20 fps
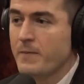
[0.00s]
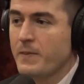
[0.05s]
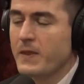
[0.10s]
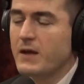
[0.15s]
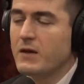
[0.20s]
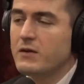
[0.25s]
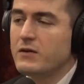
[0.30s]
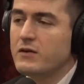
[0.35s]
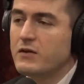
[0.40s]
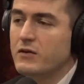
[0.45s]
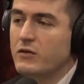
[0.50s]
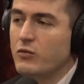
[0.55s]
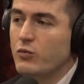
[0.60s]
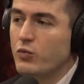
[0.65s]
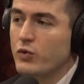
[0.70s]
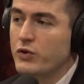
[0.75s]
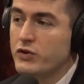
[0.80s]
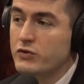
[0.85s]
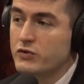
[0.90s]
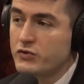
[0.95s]
And
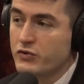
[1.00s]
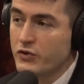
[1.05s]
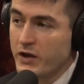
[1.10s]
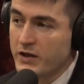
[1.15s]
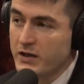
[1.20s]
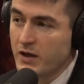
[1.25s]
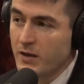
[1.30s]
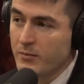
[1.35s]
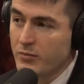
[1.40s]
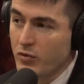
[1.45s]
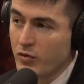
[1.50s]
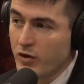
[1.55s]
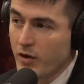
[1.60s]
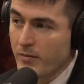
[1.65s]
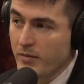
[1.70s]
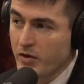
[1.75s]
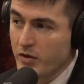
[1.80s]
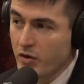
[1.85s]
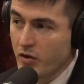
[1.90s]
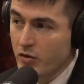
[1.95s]
when you train on
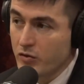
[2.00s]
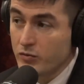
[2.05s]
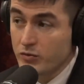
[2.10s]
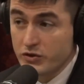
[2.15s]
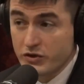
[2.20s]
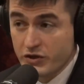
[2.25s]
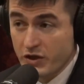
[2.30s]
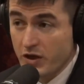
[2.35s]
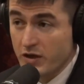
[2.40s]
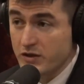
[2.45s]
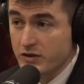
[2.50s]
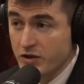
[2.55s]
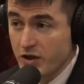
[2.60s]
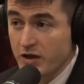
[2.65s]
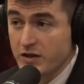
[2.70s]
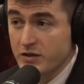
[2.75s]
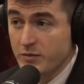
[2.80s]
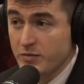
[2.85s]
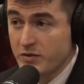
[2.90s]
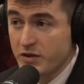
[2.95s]
programming code, which
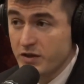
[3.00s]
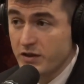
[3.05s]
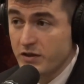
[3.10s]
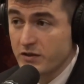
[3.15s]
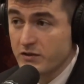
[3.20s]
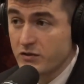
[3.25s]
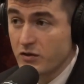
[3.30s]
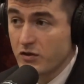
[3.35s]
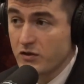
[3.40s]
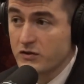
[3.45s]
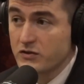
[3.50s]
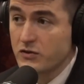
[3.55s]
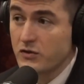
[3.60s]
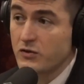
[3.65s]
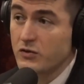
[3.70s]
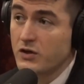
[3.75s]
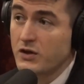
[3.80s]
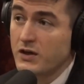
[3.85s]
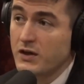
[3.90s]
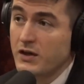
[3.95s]
ChatGPT is
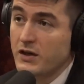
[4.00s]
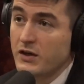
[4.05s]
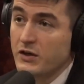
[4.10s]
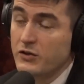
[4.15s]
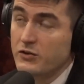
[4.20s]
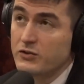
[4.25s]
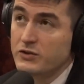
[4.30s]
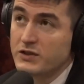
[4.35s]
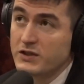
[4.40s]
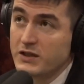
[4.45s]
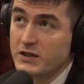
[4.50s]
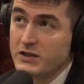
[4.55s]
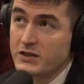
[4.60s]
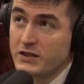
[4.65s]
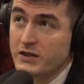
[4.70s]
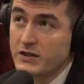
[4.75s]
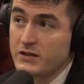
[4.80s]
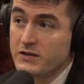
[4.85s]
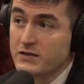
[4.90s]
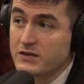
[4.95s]
also, you're
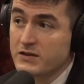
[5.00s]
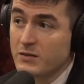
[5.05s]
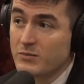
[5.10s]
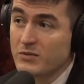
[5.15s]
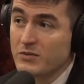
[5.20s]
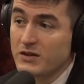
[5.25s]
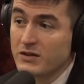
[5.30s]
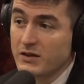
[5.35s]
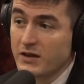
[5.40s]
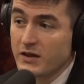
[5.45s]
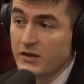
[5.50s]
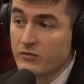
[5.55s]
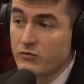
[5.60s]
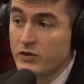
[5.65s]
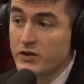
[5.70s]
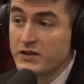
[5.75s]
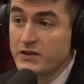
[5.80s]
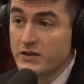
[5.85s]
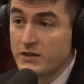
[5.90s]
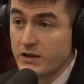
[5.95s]
teaching it something like
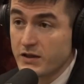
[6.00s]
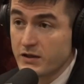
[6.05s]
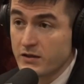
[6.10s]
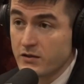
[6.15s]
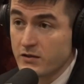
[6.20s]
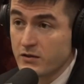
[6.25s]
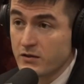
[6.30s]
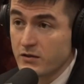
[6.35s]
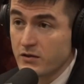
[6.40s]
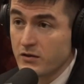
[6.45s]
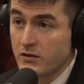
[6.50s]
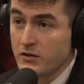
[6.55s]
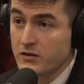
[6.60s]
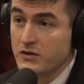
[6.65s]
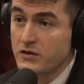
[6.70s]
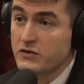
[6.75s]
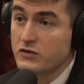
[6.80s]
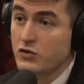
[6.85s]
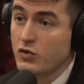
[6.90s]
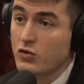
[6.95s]
reasoning, because
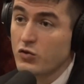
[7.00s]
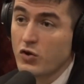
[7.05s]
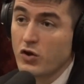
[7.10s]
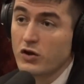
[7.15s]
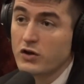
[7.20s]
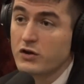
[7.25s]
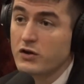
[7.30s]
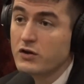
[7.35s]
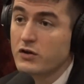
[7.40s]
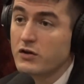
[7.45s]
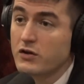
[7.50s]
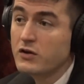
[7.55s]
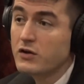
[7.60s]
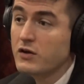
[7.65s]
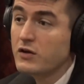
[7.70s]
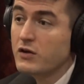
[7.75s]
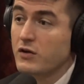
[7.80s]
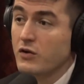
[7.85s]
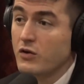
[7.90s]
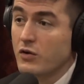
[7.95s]
it's no longer
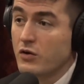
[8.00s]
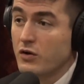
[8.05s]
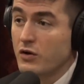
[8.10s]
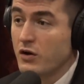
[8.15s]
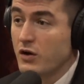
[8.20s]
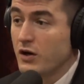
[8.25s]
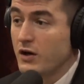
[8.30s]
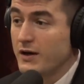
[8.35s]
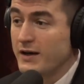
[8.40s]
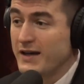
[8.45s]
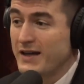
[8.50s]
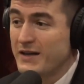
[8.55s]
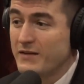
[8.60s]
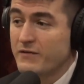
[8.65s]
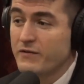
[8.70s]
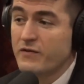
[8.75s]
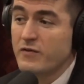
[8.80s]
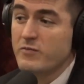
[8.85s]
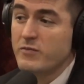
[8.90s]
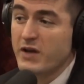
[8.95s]

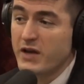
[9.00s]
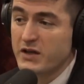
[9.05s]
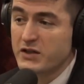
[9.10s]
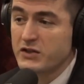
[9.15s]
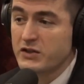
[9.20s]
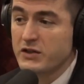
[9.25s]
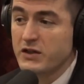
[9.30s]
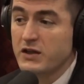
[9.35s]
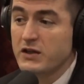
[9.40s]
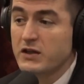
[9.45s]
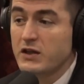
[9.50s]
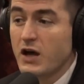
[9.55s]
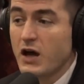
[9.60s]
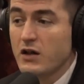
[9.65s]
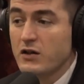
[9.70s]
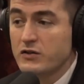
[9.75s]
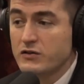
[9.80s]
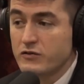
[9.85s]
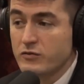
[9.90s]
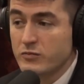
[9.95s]
information and
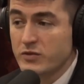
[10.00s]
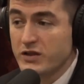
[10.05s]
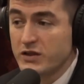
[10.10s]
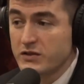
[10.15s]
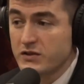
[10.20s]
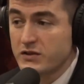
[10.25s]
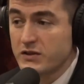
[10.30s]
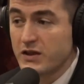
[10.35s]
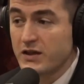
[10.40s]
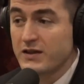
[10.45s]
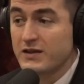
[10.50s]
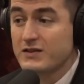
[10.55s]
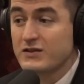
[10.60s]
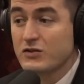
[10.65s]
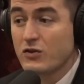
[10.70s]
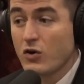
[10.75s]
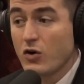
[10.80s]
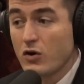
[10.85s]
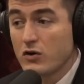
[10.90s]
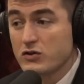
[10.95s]
knowledge from the internet. It's
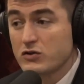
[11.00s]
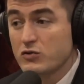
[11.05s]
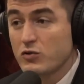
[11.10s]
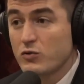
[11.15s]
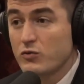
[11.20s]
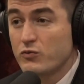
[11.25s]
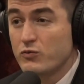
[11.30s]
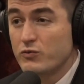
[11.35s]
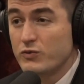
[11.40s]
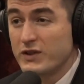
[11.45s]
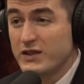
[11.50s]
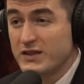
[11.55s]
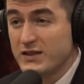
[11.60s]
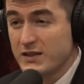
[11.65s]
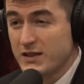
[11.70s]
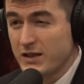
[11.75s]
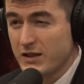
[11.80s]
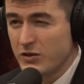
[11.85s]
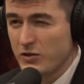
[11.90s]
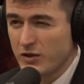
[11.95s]
also
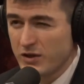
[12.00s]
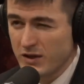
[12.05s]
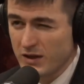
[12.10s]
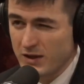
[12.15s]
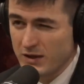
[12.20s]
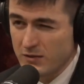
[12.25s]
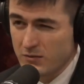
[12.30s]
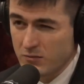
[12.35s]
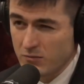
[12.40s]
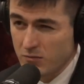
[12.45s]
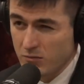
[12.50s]
reasoning. You can like